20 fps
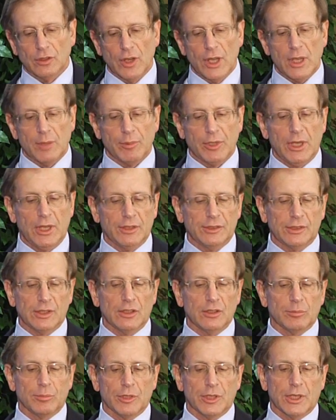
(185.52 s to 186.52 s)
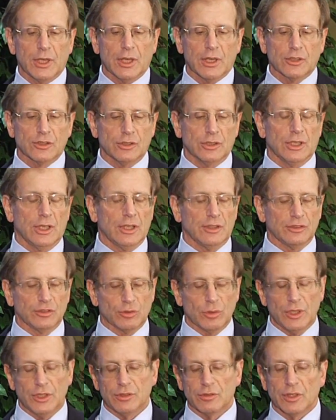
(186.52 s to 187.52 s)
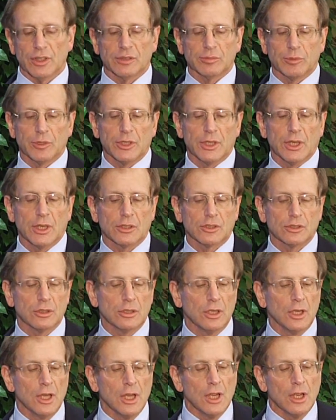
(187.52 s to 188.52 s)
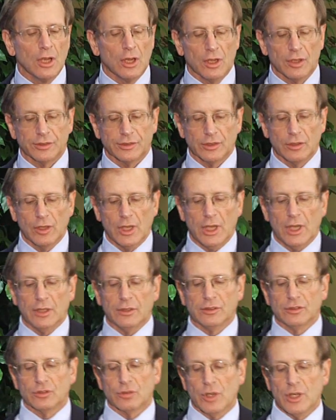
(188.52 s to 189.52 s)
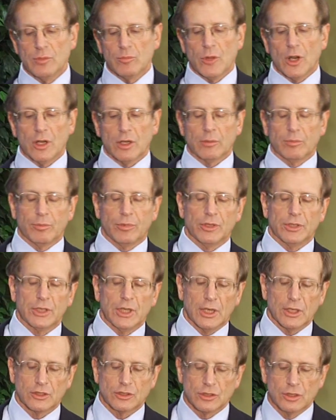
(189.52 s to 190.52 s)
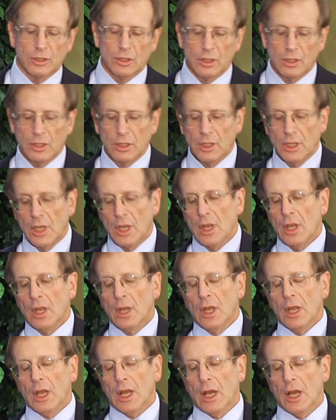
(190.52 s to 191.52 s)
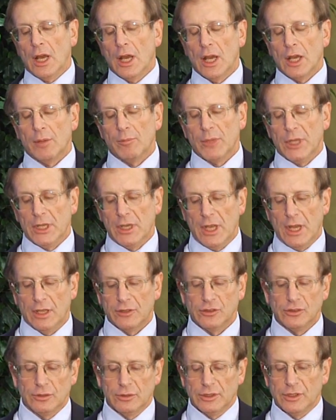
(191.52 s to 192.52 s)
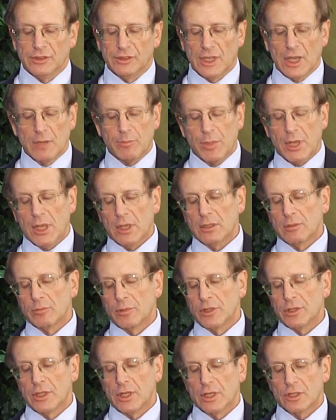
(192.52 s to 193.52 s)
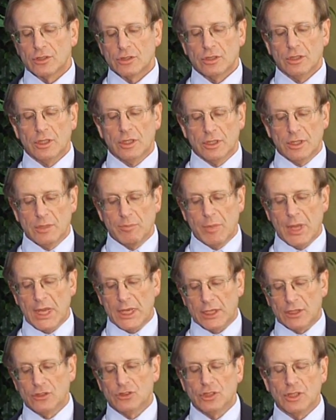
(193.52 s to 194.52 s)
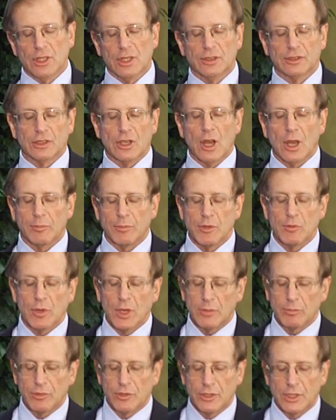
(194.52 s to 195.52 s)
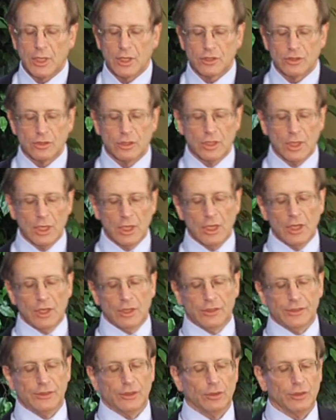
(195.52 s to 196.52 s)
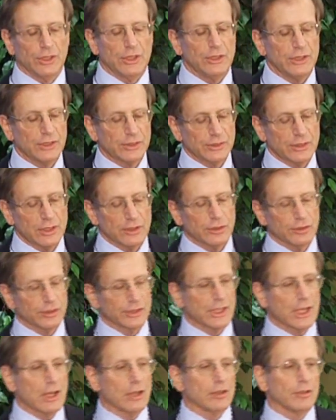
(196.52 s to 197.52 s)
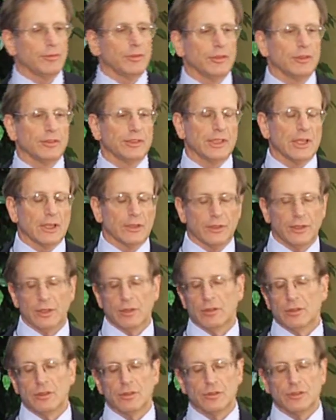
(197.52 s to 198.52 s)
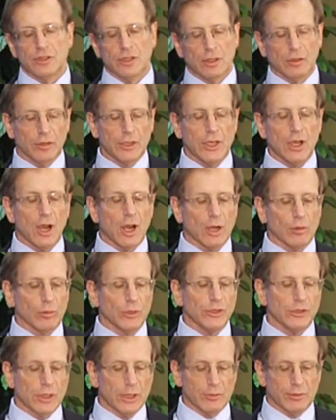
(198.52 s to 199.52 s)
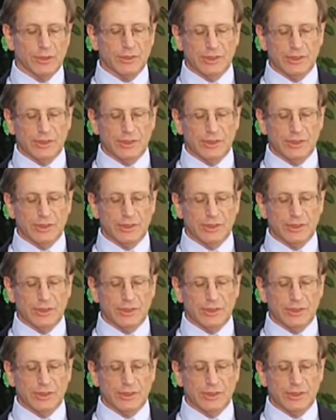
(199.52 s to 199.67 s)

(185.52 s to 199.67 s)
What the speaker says: lamp, it has other protection. It has trade dress protection, also has trademark protection. It has design patent protection. The packaging has copyright protection. So to the extent there's counterfeiters out there, and there generally are when you have a